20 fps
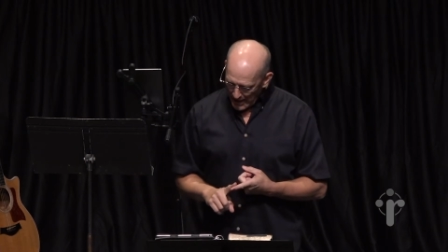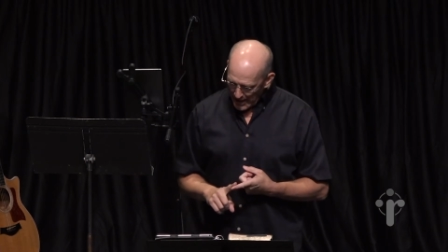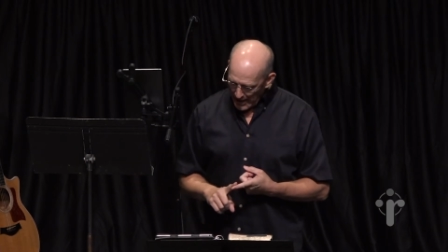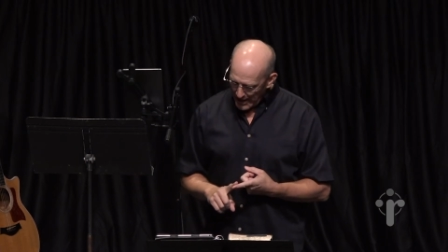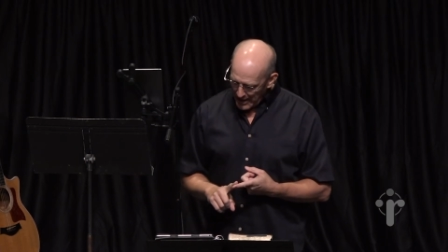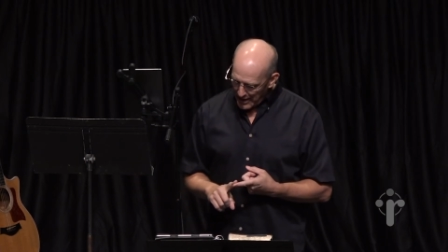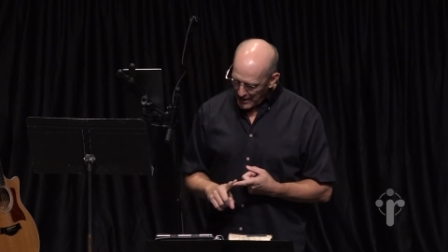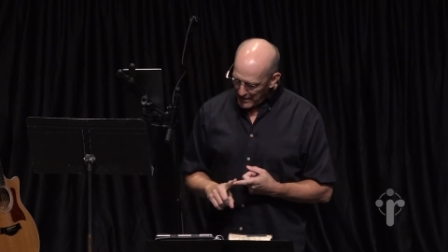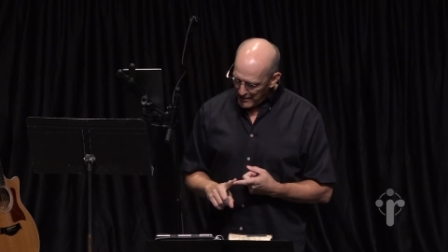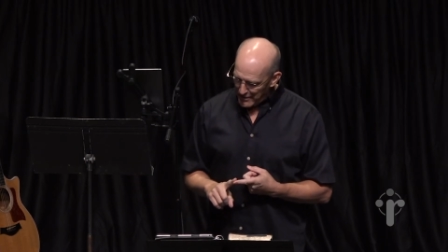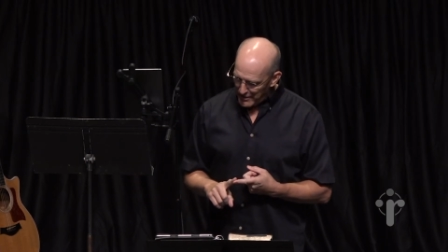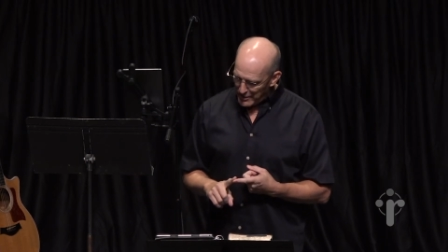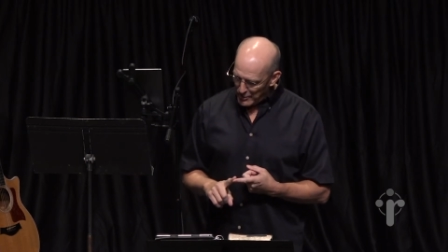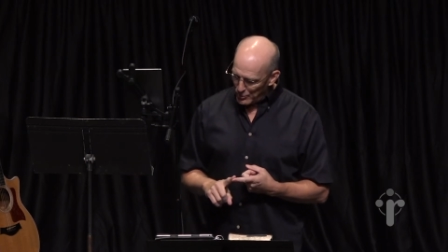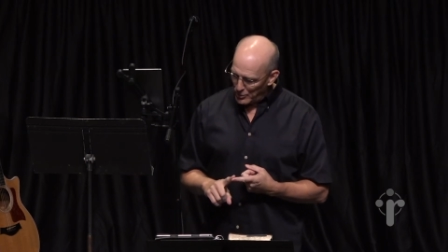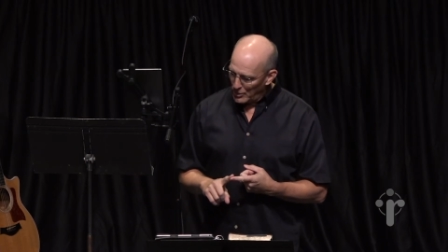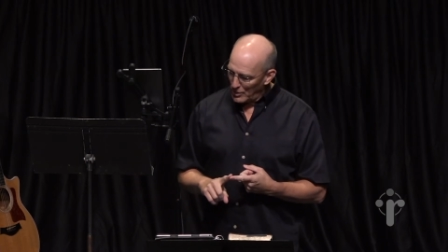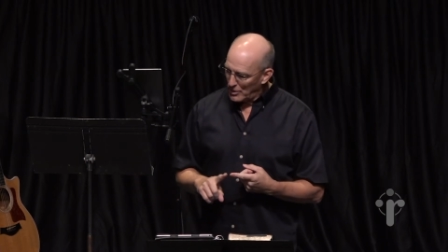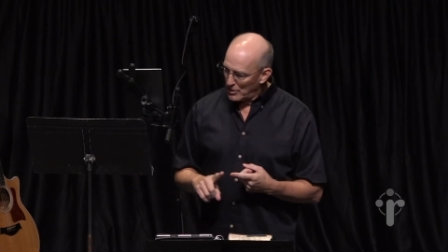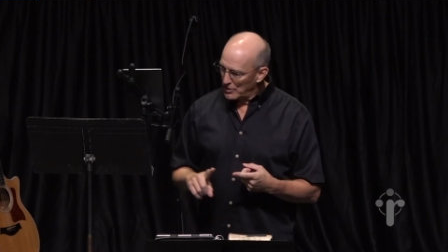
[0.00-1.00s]
And
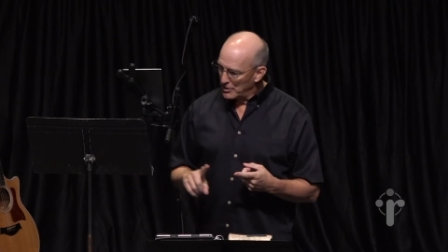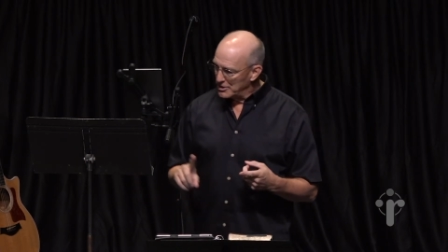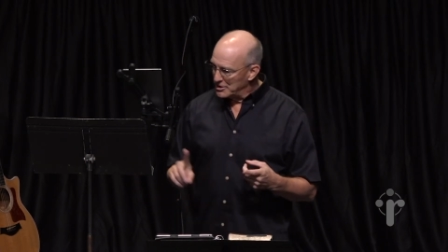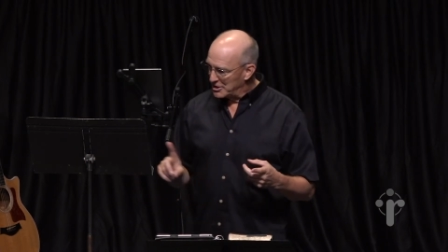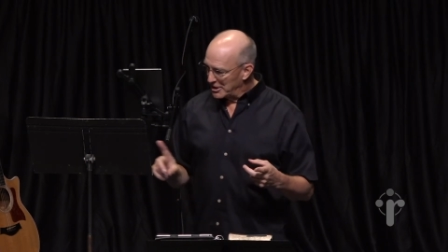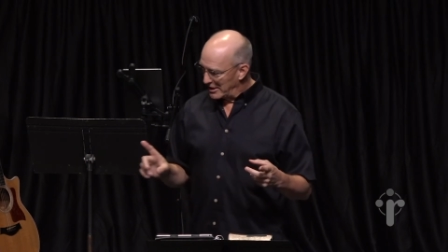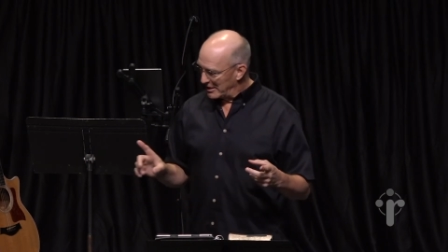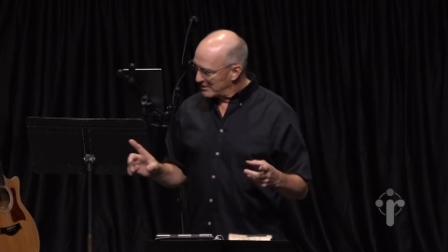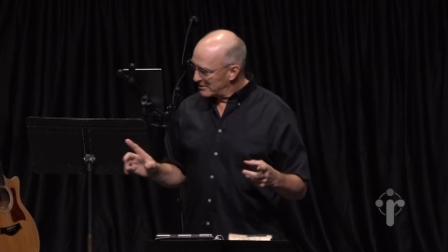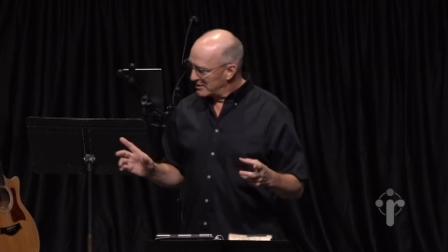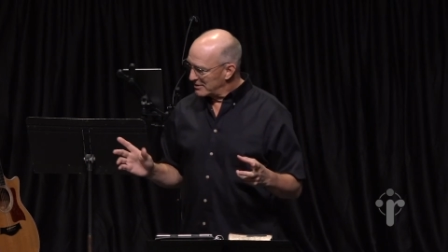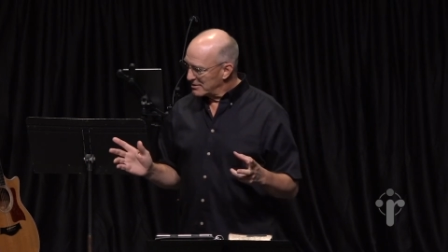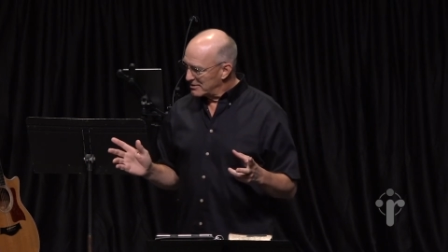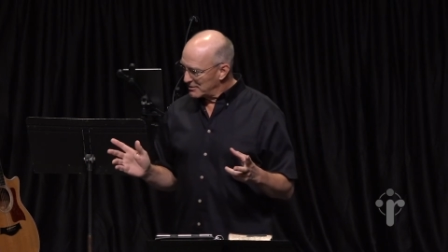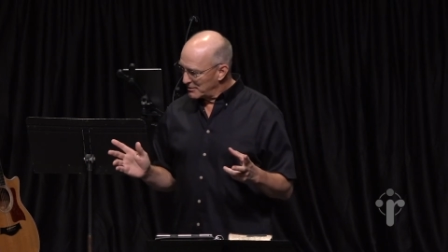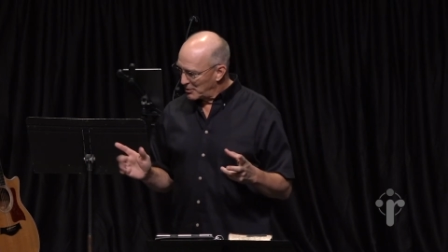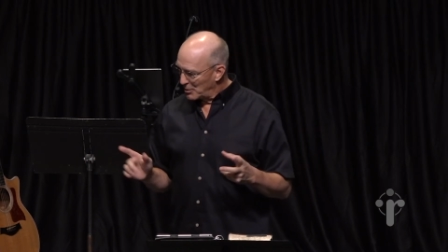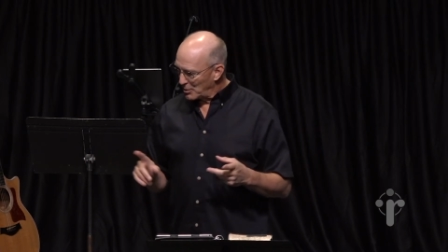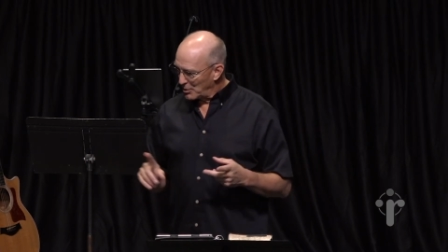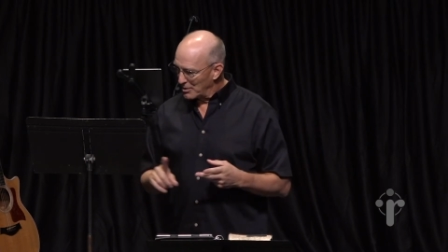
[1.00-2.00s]
then we'll go to
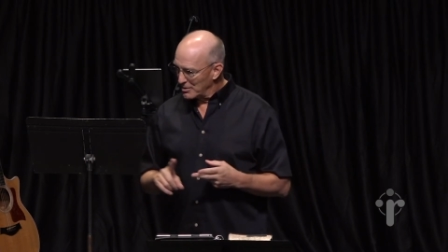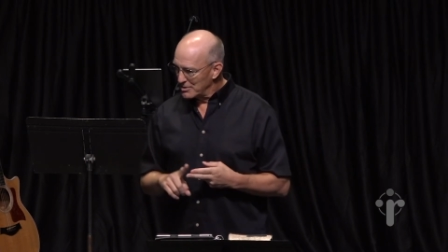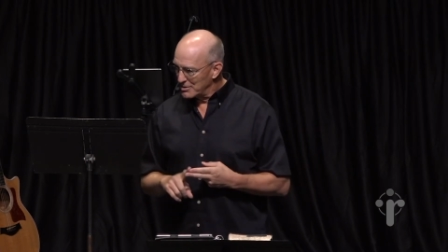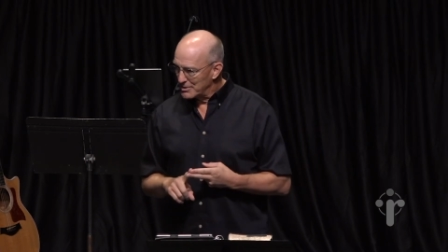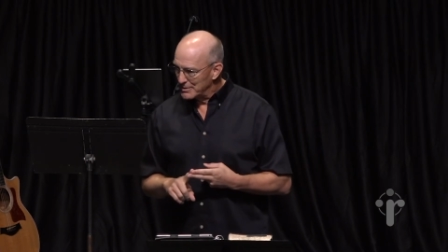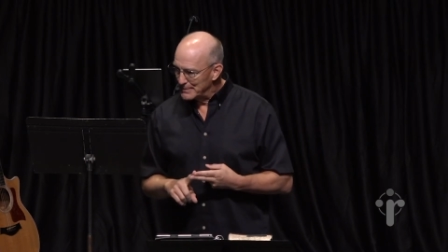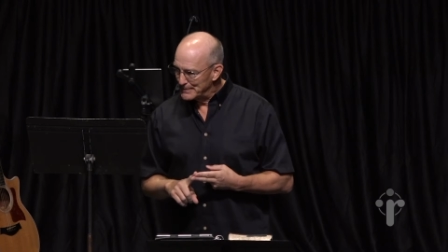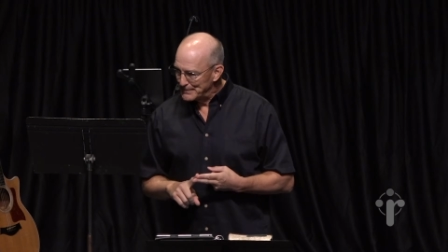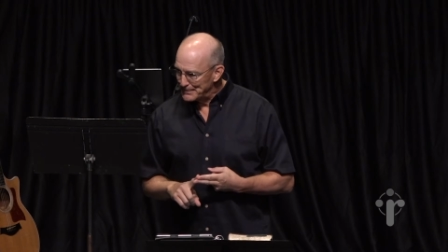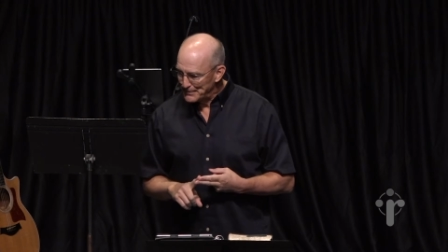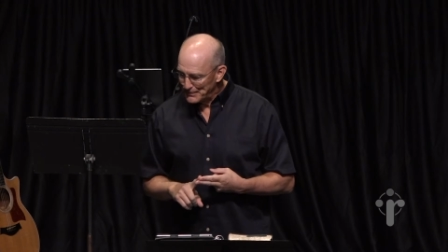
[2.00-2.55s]
Genesis, of course.